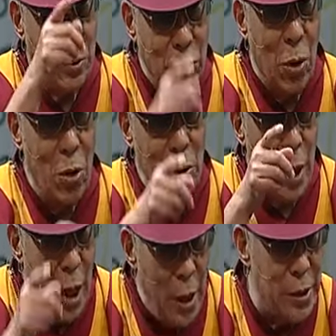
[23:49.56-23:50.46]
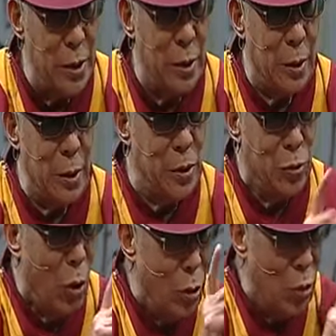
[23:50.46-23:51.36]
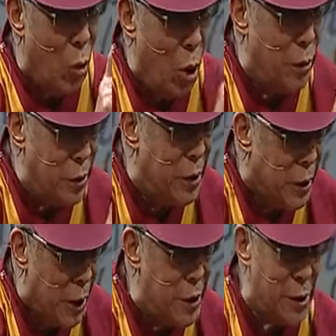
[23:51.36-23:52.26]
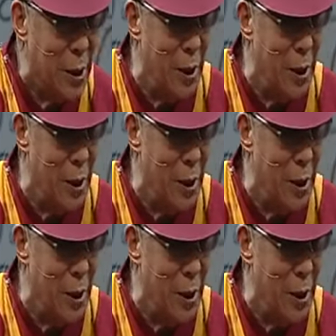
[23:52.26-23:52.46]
wrong action is not God's creation.